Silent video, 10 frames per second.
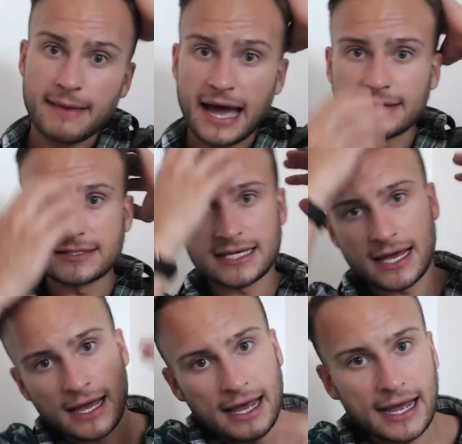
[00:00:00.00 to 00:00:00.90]

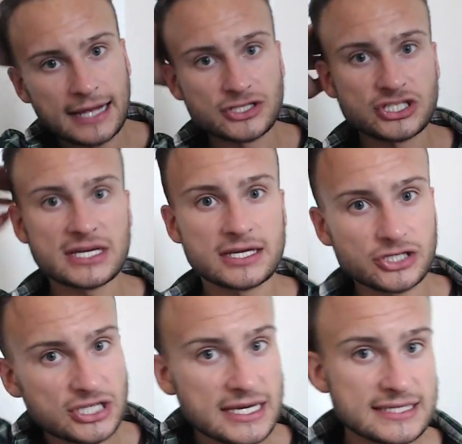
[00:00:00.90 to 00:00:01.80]
and she
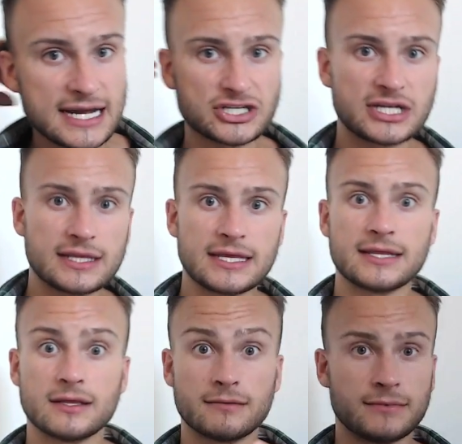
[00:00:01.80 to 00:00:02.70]
is actually
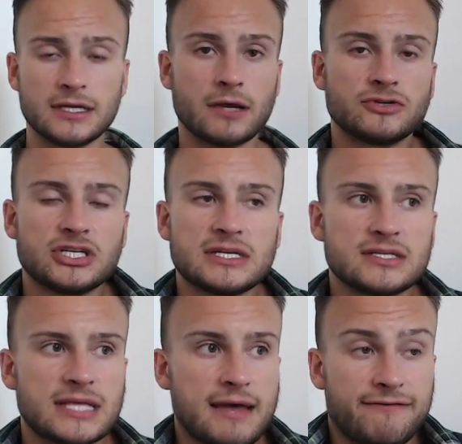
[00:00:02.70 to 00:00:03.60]
she's
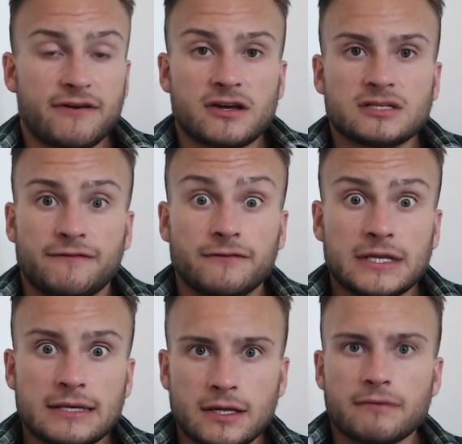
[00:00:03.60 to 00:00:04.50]
their first
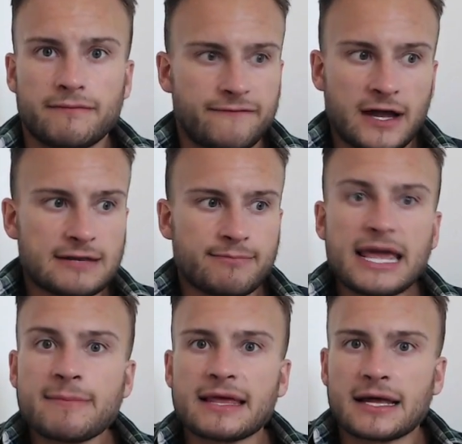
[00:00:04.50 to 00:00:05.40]
fully fine
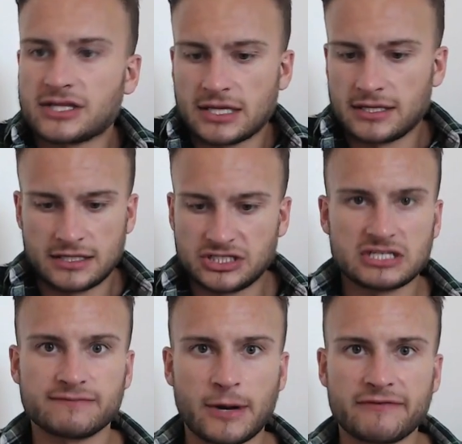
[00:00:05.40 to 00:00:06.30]
baby.
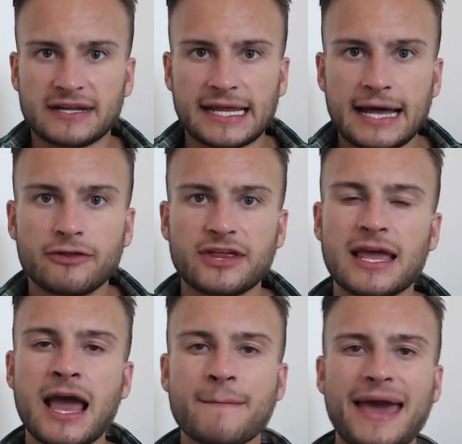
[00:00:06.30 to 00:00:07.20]
She's perfectly healthy,
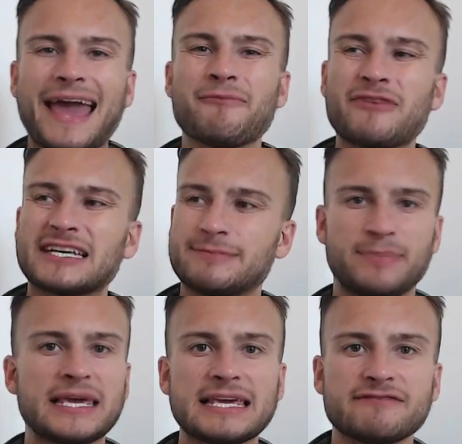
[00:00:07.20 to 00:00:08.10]
but Henry is
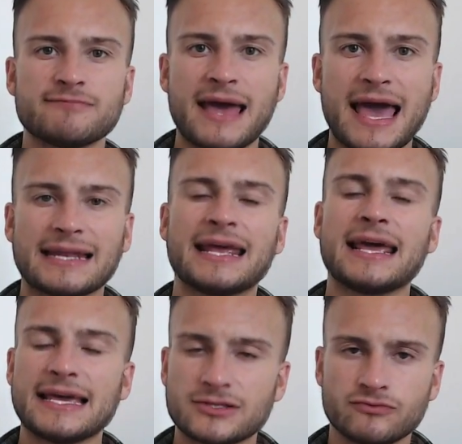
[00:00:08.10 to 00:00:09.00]
peeved, man.
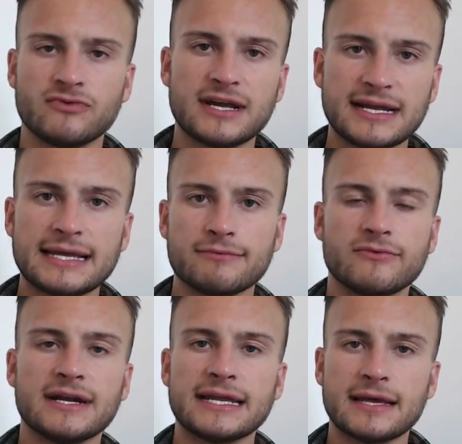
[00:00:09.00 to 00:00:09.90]
He's
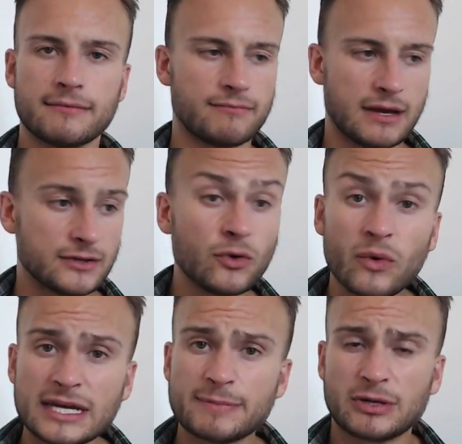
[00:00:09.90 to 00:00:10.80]
really
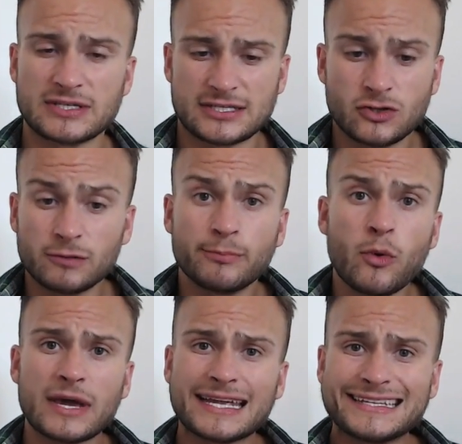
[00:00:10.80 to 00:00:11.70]
annoyed because it's not a
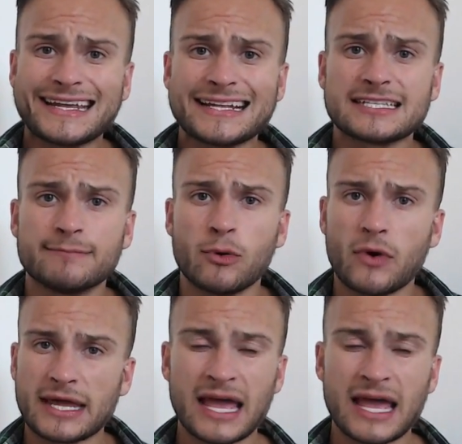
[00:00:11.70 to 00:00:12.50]
boy. He needs a boy.